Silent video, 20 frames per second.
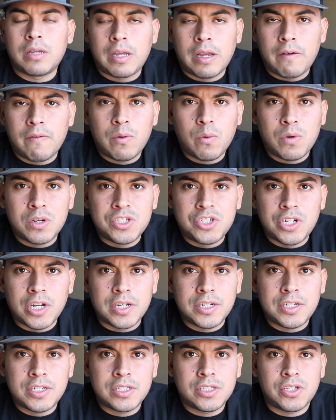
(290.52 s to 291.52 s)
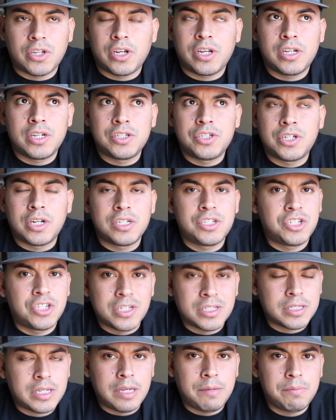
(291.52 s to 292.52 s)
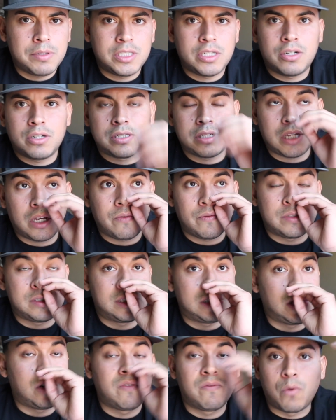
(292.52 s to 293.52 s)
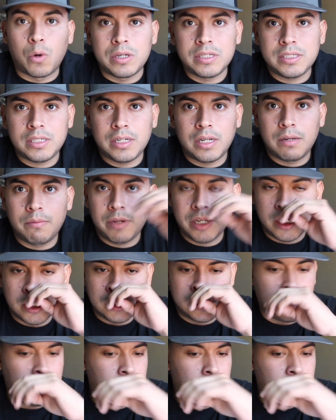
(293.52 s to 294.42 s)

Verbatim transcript: Everyone judges. You're gonna judge. Just keep it to yourself instead of voicing it, because